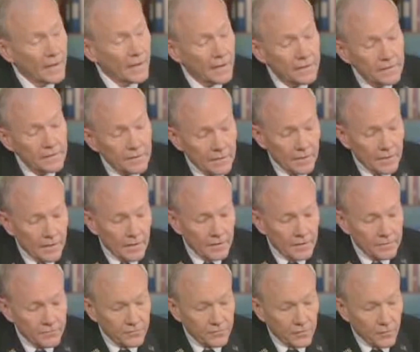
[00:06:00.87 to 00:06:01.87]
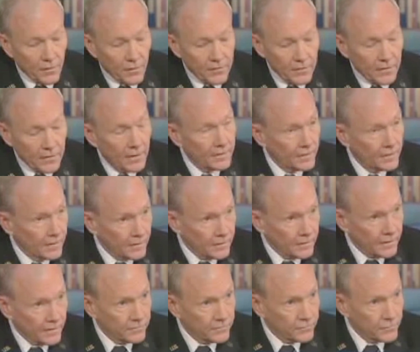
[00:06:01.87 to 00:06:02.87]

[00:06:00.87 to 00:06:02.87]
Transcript: and, uh, and uh,